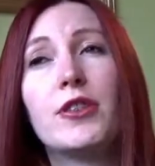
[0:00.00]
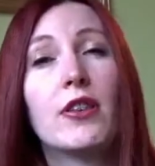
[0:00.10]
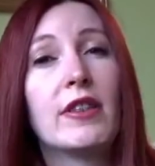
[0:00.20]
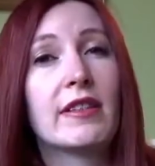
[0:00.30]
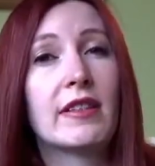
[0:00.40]

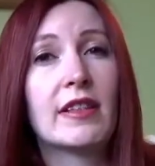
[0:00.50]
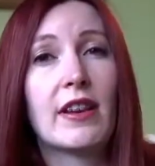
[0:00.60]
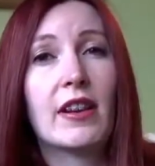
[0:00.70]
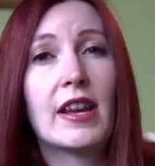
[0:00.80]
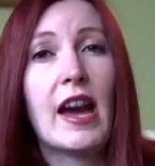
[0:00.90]
don't
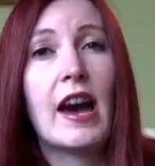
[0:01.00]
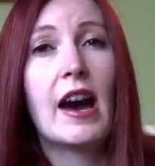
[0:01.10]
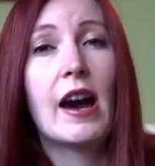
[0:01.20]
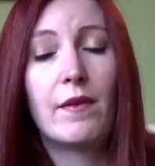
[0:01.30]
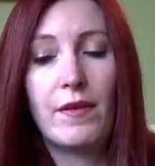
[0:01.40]
necessarily
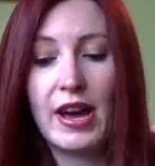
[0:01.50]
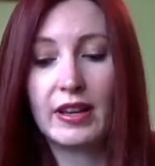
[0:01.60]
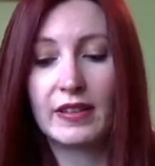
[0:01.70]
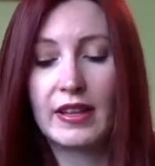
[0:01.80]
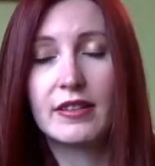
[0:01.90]
have
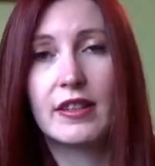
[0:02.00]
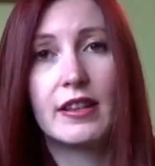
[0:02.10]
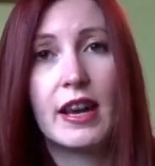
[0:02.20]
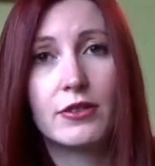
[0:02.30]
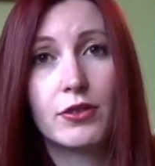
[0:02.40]
access to
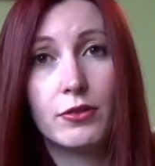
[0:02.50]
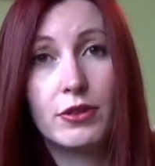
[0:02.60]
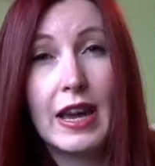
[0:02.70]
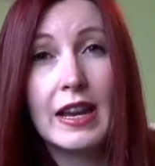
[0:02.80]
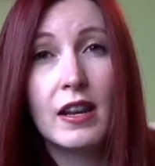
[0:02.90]
natural
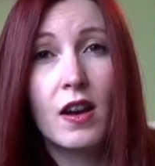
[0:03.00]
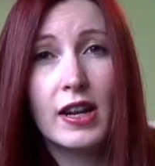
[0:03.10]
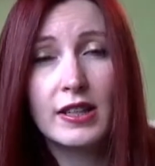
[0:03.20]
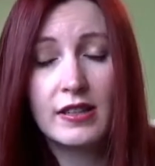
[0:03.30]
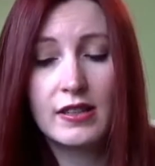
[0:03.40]

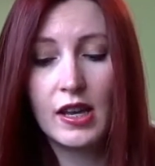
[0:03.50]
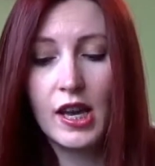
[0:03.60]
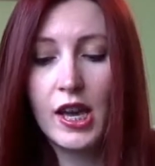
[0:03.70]
daylight,